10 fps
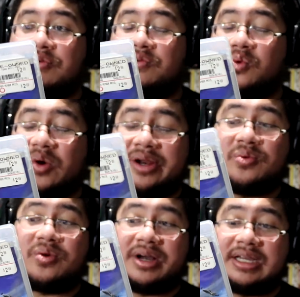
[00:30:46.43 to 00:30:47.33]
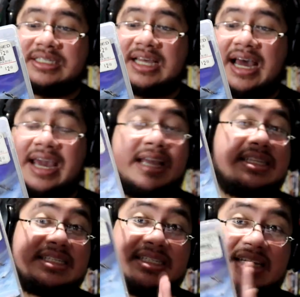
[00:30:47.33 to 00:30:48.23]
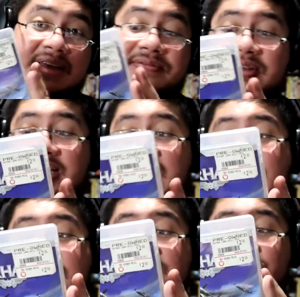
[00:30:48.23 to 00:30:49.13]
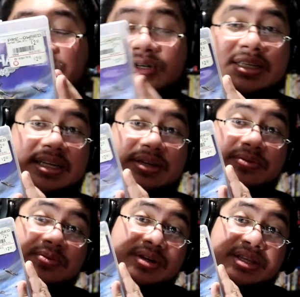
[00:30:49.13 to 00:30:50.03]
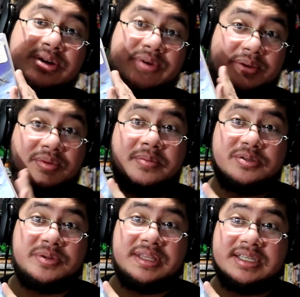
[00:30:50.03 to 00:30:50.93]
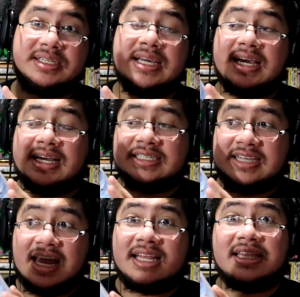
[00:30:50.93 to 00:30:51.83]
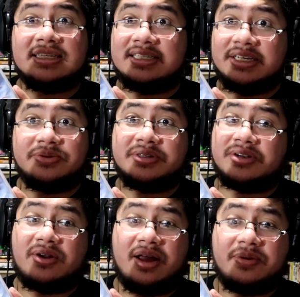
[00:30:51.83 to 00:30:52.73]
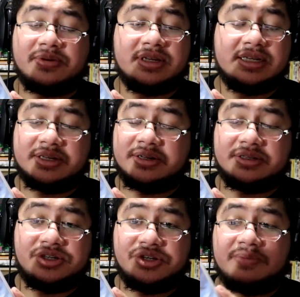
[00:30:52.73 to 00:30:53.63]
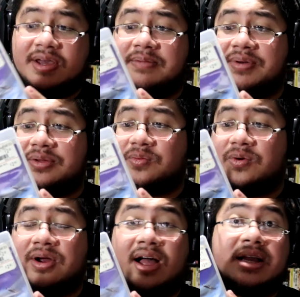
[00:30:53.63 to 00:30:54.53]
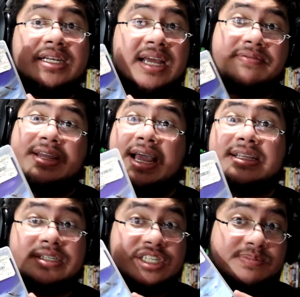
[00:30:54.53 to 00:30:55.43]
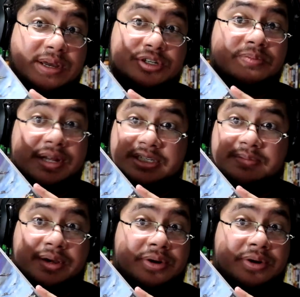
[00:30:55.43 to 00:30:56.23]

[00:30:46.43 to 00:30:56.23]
for what it was, I definitely had some really, really great moments with this. Sadly, the sequel, Starhawk, wasn't as good as it should have been, but Warhawk definitely has a special place in my